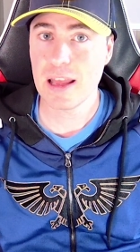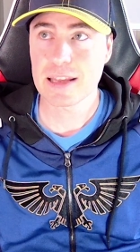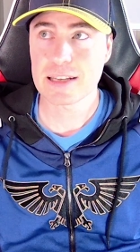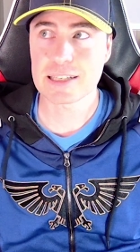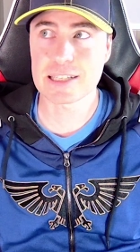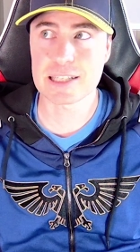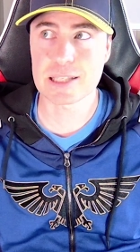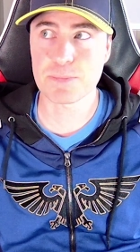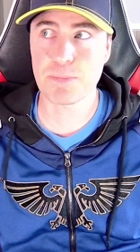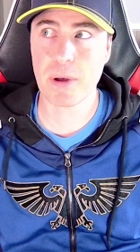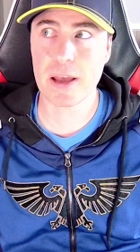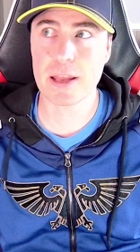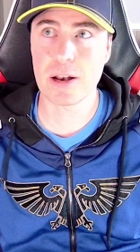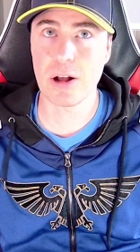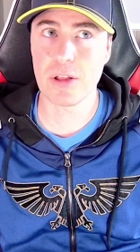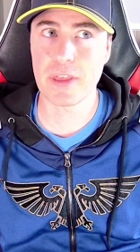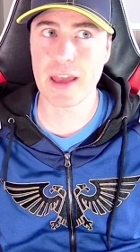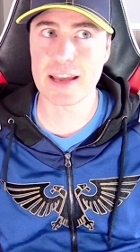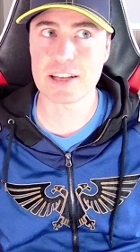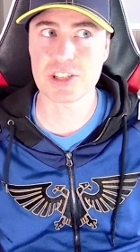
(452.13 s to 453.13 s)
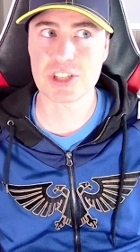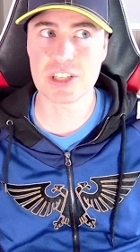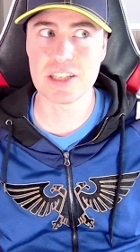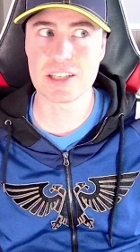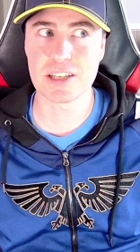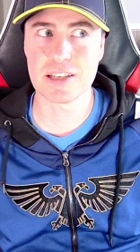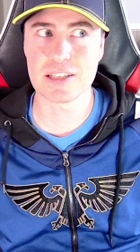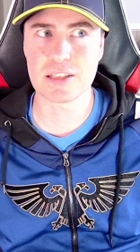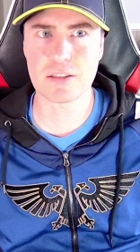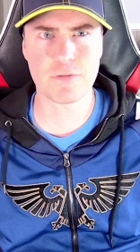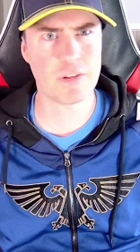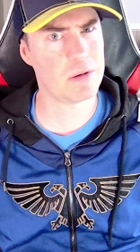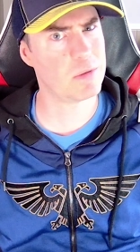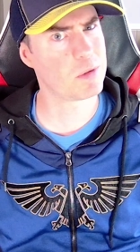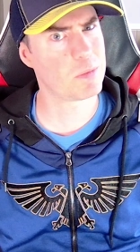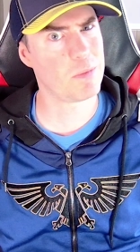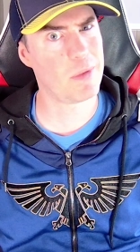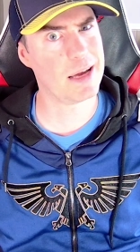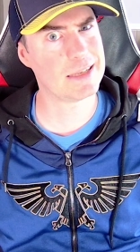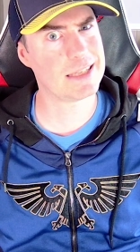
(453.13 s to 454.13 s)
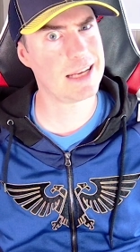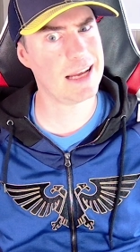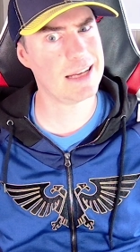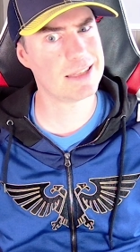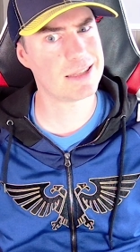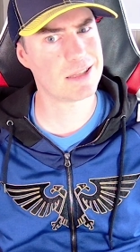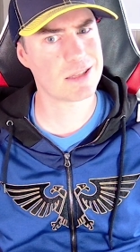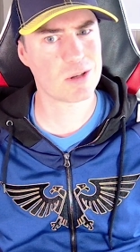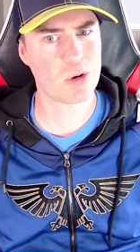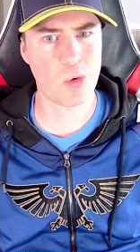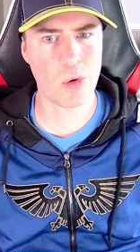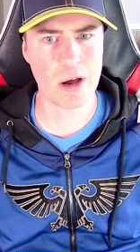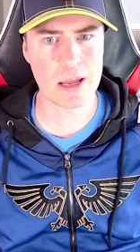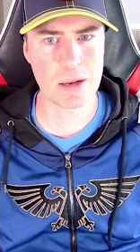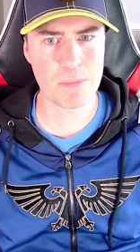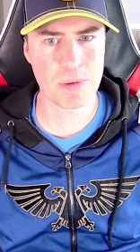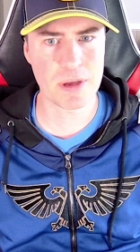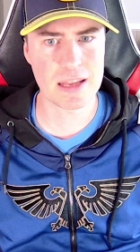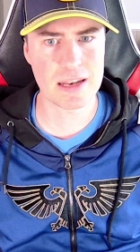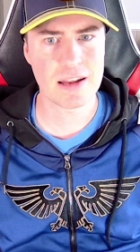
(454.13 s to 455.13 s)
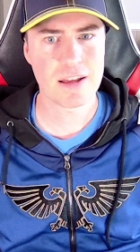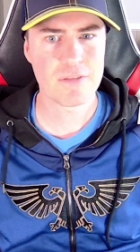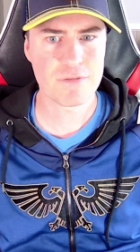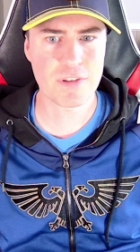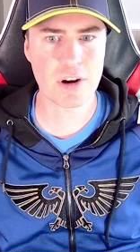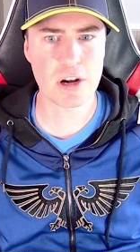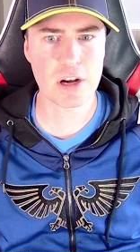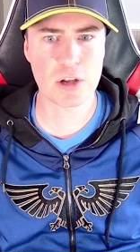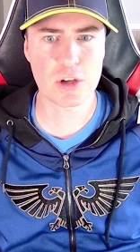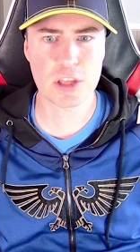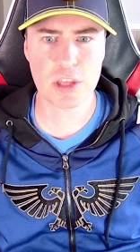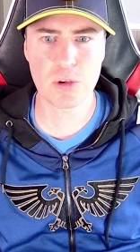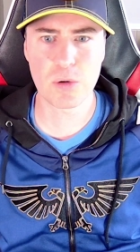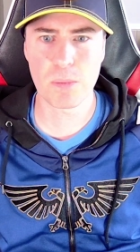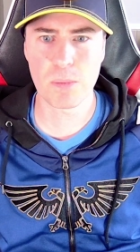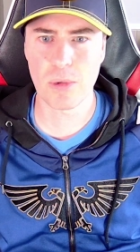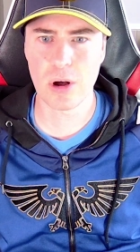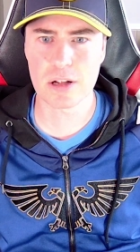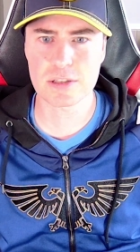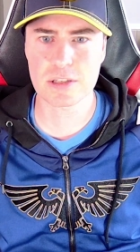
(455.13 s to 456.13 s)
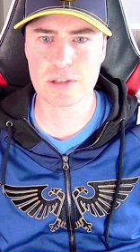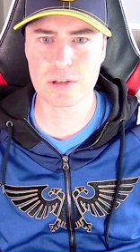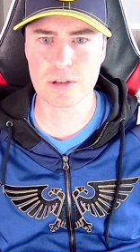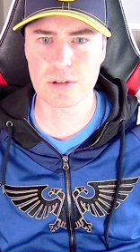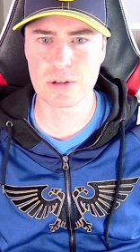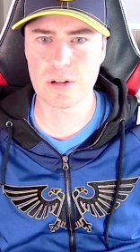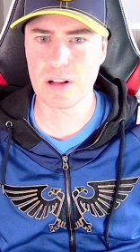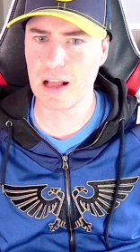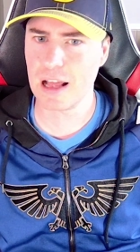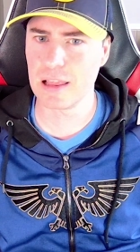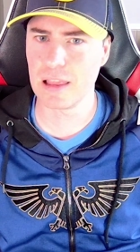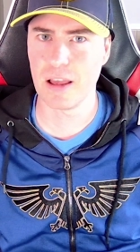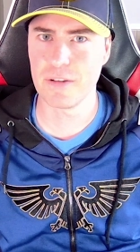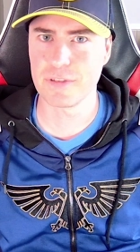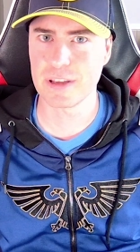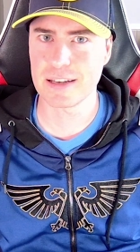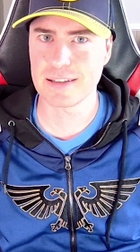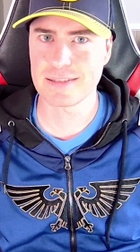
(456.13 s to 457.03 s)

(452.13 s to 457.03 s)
Despite all that, she does fit with my tastes quite a bit. Very cute monster girl. I love it.